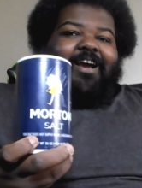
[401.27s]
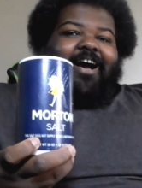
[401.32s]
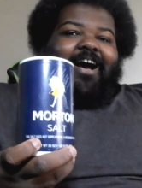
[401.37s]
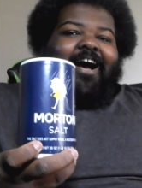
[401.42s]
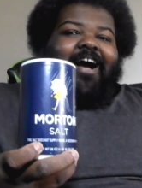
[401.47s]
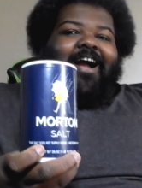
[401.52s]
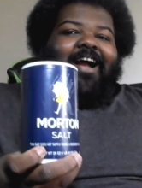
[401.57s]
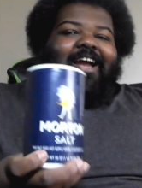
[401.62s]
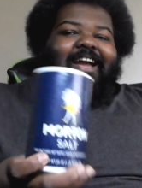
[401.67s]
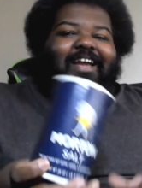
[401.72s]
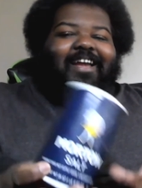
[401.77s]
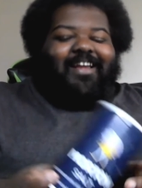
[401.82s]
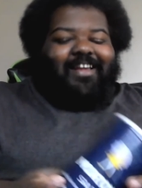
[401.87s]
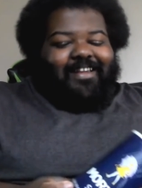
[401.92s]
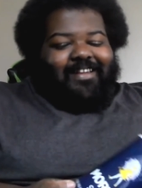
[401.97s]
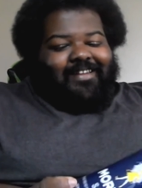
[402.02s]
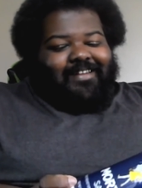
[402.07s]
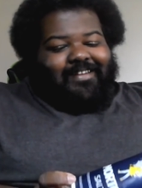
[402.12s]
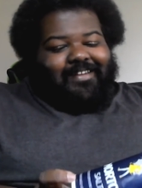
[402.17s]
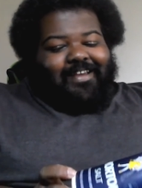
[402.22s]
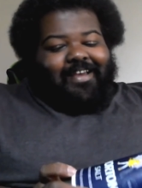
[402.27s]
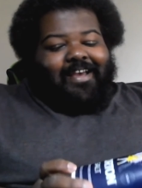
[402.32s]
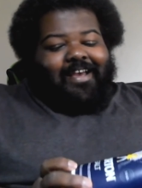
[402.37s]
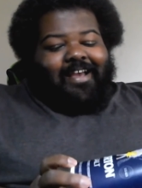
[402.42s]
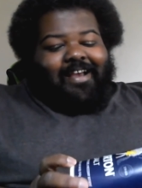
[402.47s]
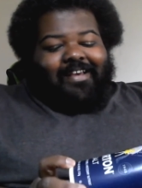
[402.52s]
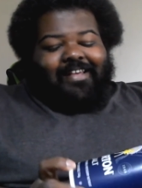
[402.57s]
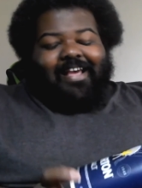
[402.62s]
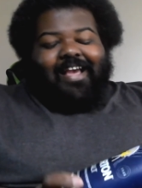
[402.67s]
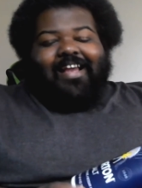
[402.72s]
Alright?
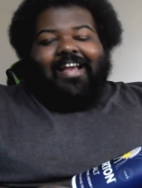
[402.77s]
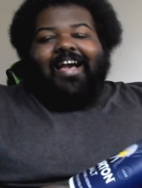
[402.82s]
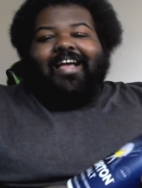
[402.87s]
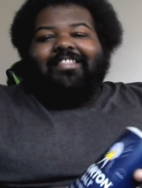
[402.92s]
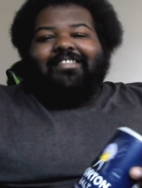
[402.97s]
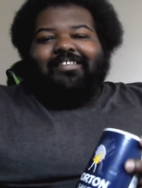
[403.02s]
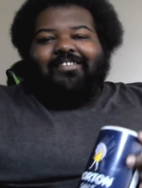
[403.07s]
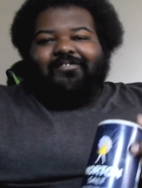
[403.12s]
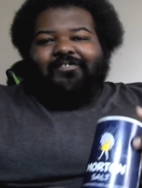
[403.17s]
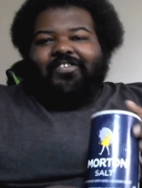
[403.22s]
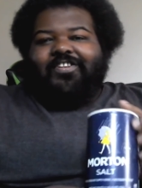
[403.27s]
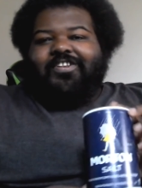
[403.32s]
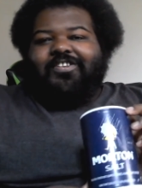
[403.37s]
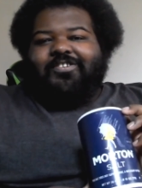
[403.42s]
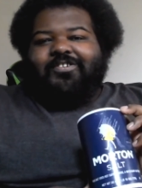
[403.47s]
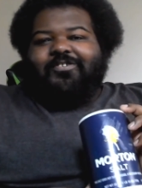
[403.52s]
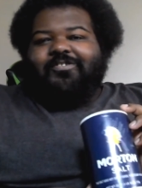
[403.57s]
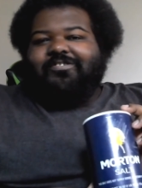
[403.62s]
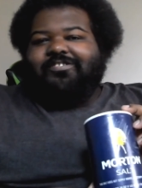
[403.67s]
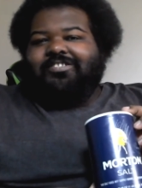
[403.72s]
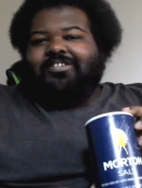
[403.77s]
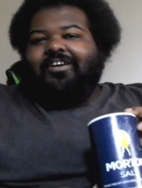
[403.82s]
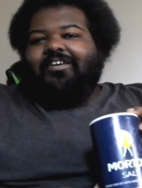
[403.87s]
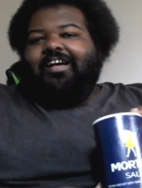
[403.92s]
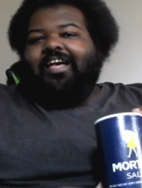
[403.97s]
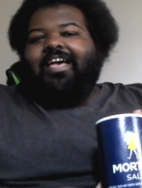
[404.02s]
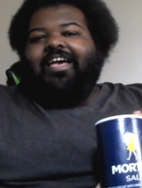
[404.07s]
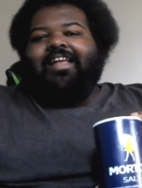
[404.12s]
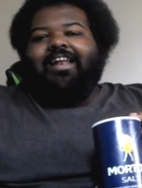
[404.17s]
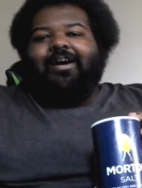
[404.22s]
Because I got this for the new
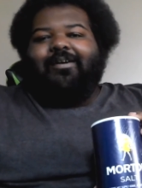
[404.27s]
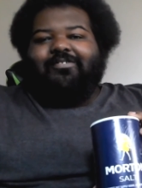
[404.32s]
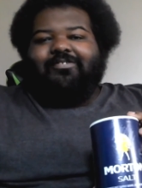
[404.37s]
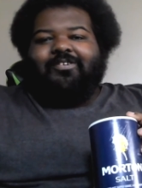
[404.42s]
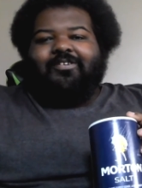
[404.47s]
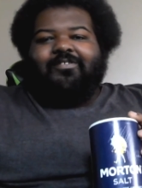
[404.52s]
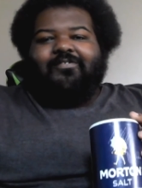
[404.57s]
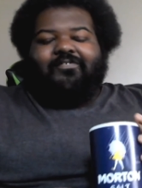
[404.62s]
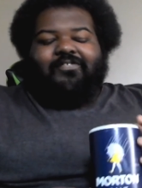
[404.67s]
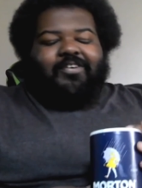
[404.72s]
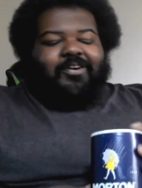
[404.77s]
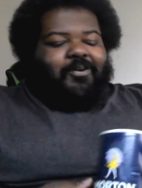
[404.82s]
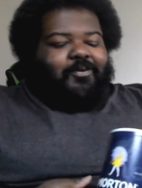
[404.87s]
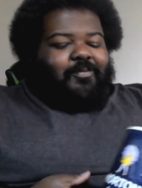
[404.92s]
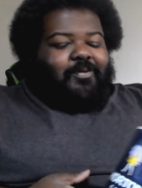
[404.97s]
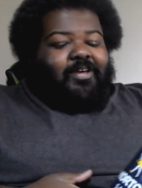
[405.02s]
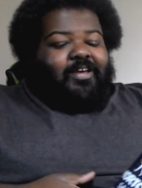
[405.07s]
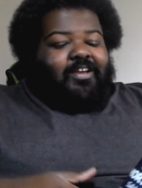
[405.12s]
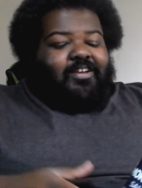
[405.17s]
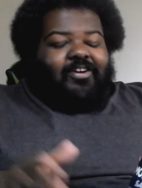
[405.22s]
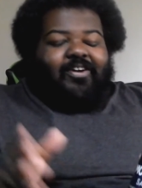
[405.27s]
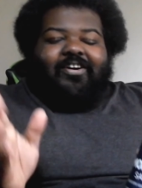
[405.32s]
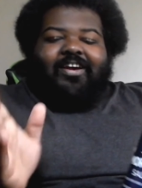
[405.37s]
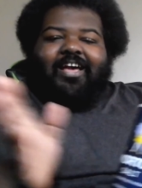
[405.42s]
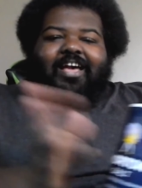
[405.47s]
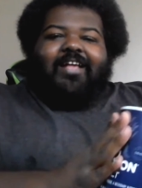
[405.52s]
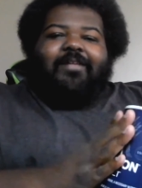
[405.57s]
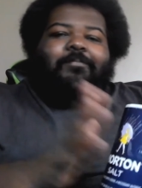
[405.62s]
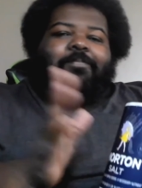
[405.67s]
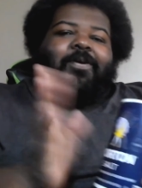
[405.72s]
salt ad I was going to film. Go
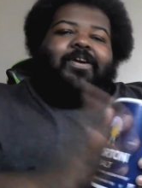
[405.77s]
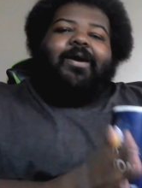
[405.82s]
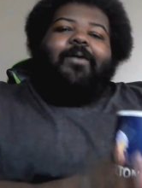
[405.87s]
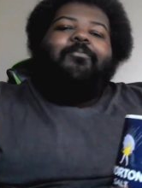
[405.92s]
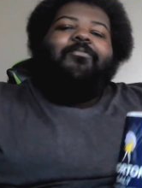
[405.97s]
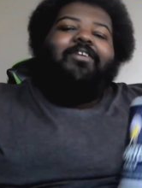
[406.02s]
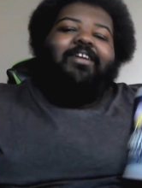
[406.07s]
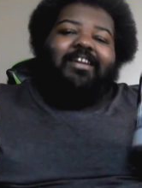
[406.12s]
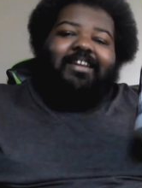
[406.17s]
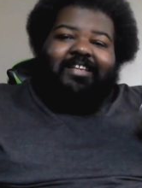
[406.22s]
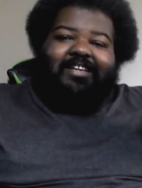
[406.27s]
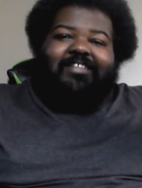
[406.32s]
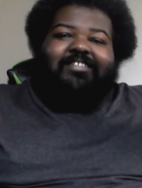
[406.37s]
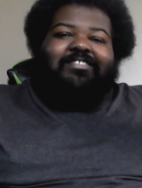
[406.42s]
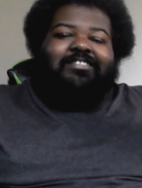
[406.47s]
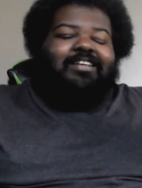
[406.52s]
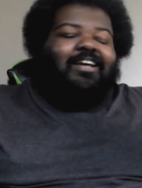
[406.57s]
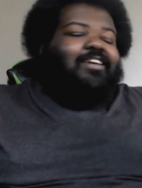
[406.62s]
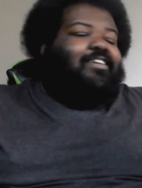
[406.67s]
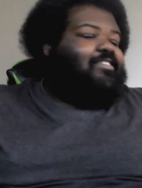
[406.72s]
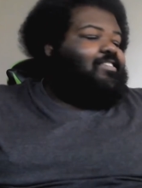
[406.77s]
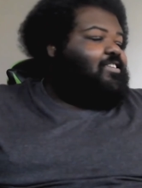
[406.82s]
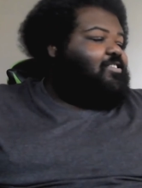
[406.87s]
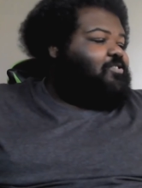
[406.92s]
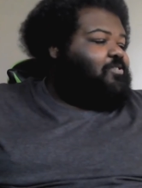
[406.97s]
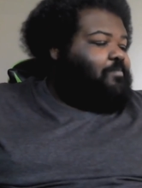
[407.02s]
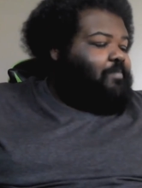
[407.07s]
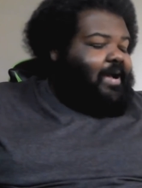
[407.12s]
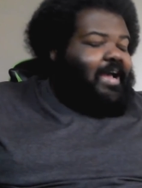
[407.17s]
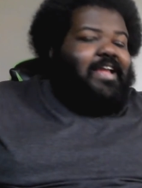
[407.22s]
ahead and pick up one of these suckers
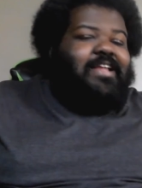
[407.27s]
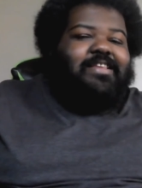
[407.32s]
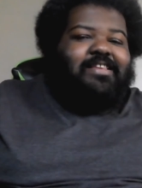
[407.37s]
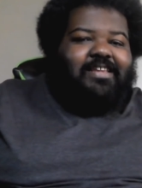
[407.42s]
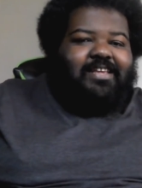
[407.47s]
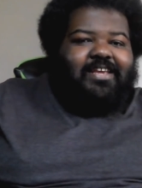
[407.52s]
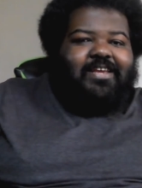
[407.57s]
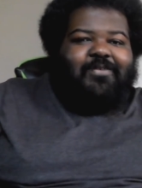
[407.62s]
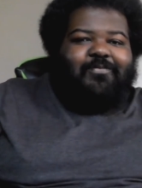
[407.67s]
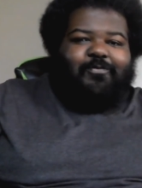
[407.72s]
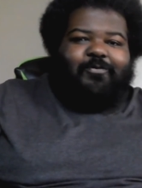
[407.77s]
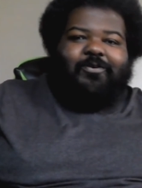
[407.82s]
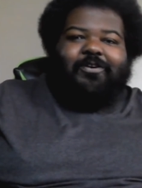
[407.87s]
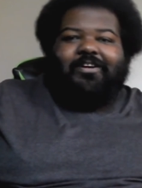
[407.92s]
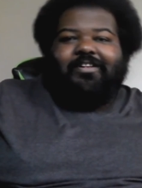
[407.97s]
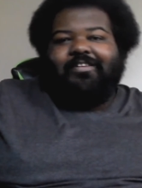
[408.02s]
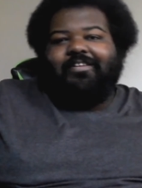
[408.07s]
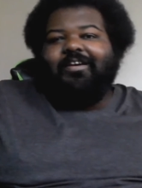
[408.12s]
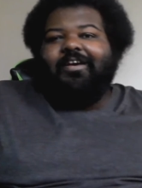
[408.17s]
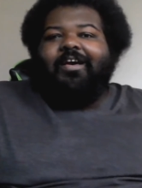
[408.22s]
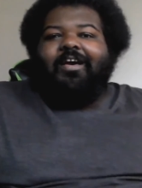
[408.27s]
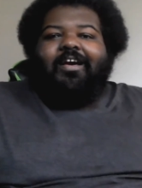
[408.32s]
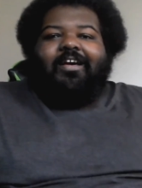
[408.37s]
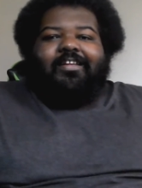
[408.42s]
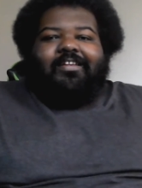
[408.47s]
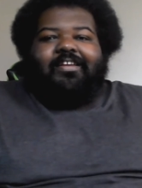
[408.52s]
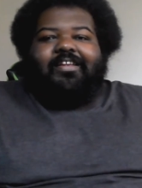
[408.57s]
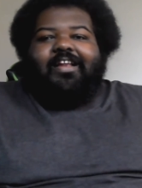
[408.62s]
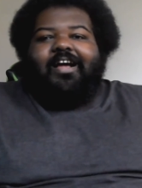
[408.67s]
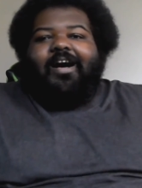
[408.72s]
because you might need one.
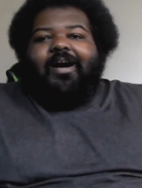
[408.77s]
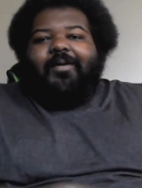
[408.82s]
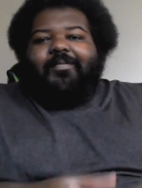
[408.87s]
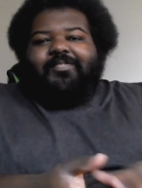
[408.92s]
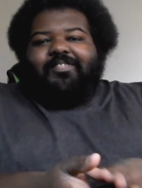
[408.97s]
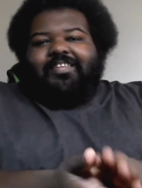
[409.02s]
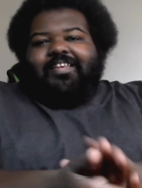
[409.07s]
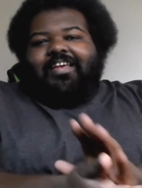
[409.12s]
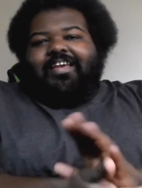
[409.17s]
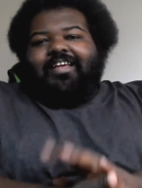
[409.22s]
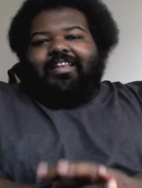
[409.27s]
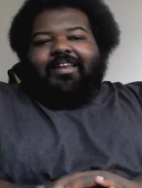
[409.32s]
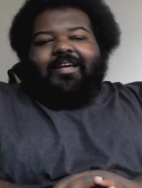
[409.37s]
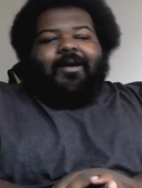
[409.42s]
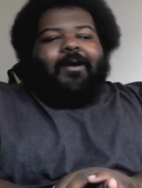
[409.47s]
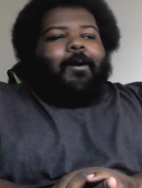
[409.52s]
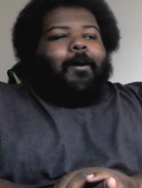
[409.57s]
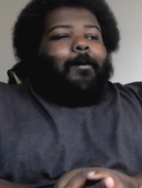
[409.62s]
You know what I'm saying?